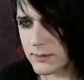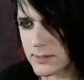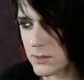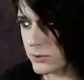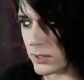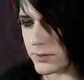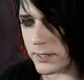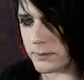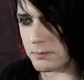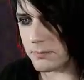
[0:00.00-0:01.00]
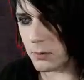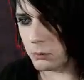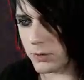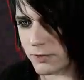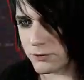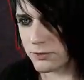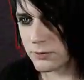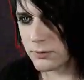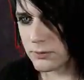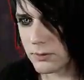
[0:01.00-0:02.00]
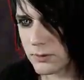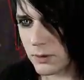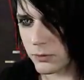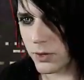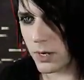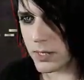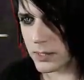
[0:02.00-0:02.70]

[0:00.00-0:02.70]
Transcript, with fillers: Who's out there in the, the hedges? Oh, he's gone.